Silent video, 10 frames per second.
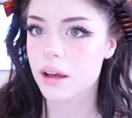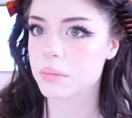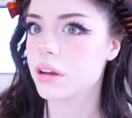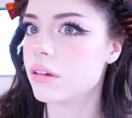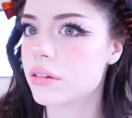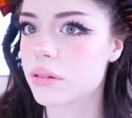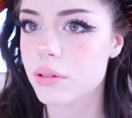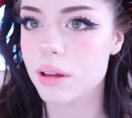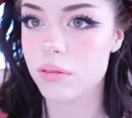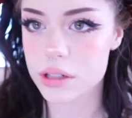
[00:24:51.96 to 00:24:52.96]
I'm gonna use this
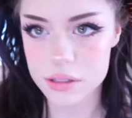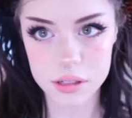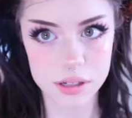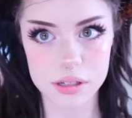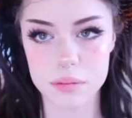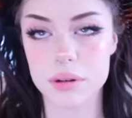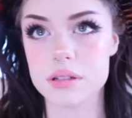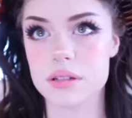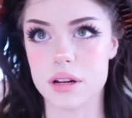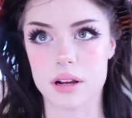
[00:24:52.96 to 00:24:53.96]
really rusted, dusted,
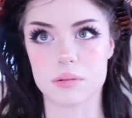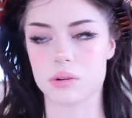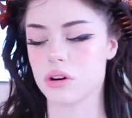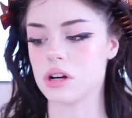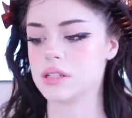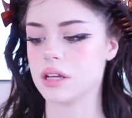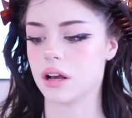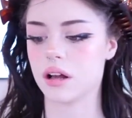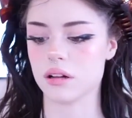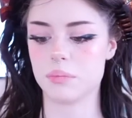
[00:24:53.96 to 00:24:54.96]
busted Animal
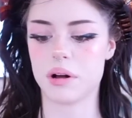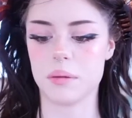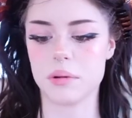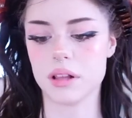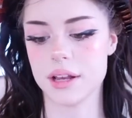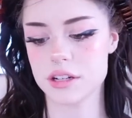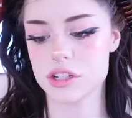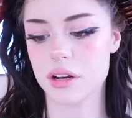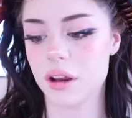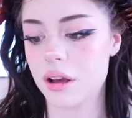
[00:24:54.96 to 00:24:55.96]
Crossing ColourPop
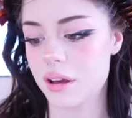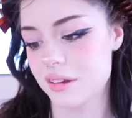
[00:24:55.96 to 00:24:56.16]
collection